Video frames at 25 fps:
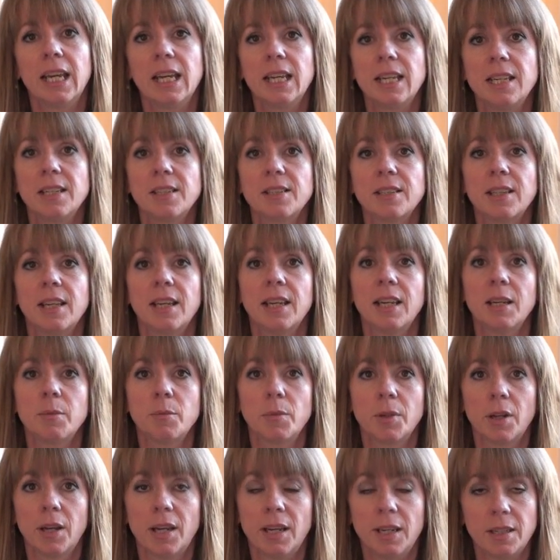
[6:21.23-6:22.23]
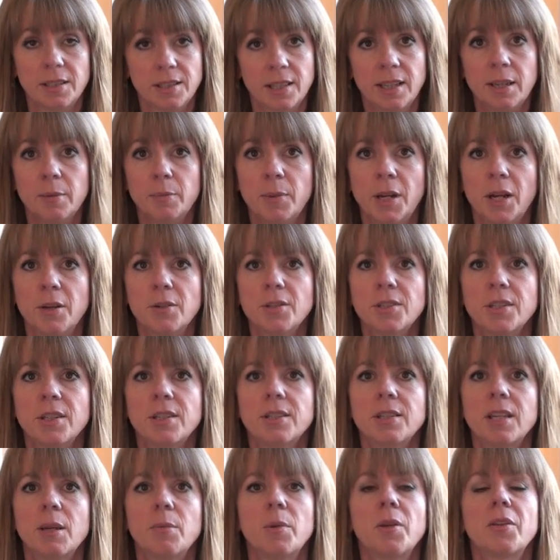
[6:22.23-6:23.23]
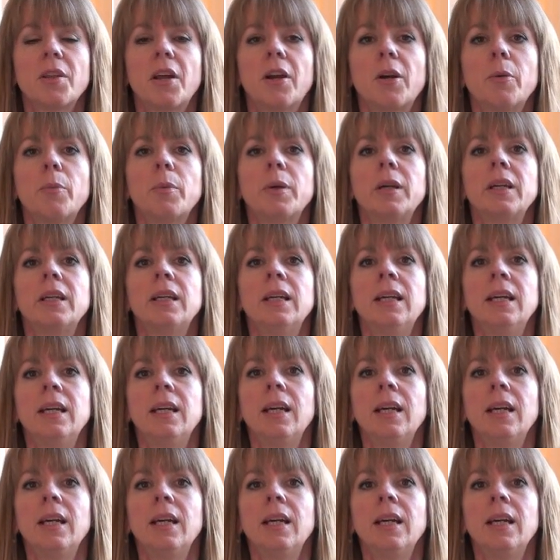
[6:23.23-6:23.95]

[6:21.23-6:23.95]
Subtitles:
is hypnosis, hypnotherapy,